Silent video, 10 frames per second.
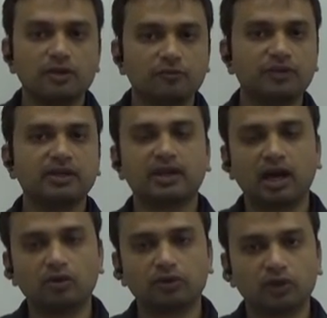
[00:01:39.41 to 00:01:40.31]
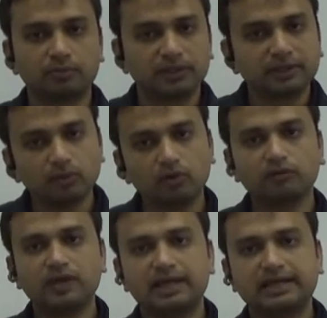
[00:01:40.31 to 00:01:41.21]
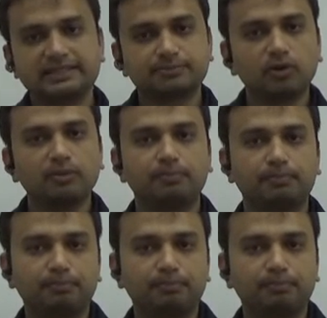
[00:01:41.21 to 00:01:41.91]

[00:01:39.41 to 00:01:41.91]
wear out or remove a small